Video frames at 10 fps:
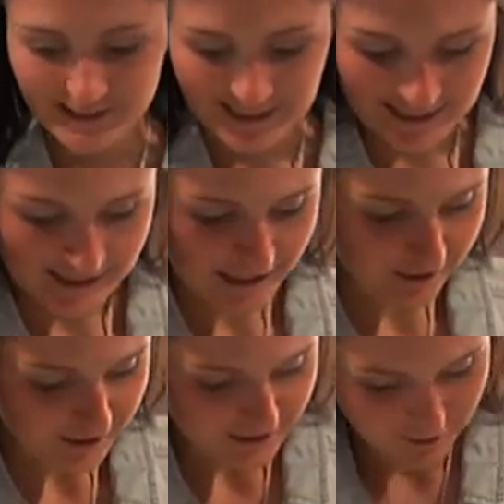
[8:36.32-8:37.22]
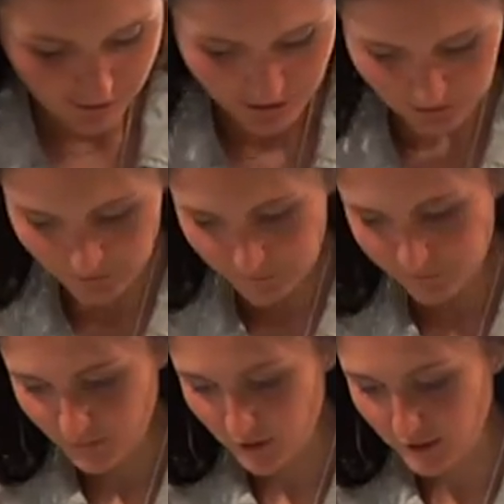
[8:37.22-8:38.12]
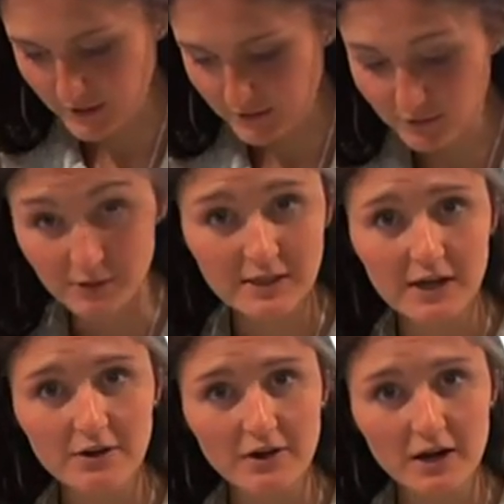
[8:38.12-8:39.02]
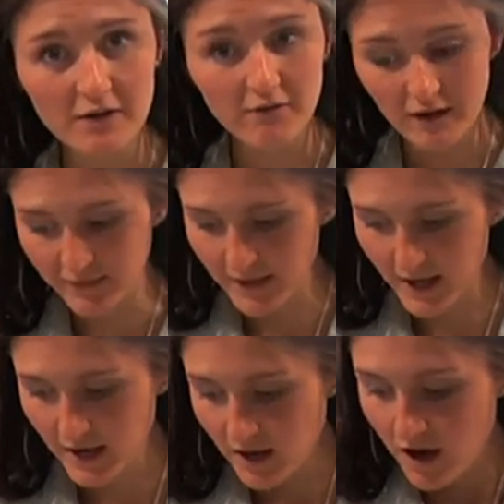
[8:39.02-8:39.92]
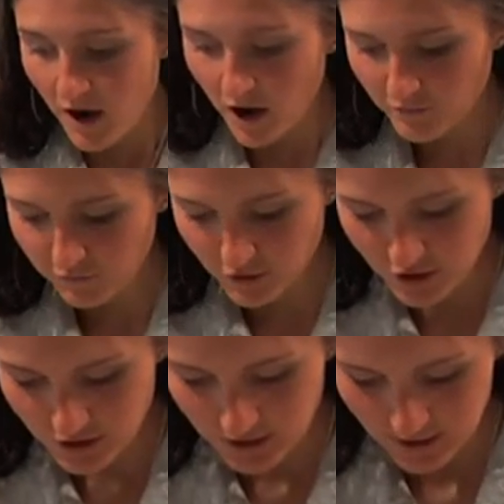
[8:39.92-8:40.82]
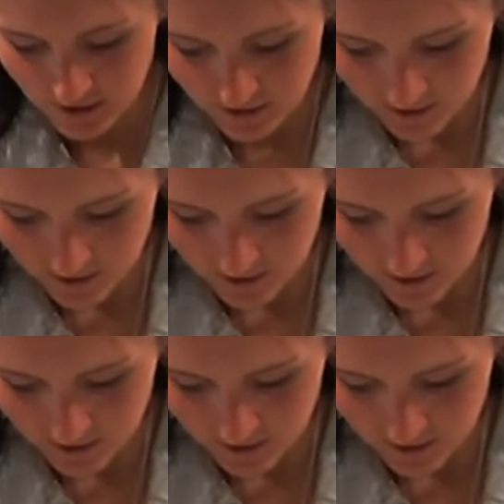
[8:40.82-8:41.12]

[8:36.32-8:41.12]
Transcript: Eee, it looks so cute okay so you see how they're kind of like that unfortunately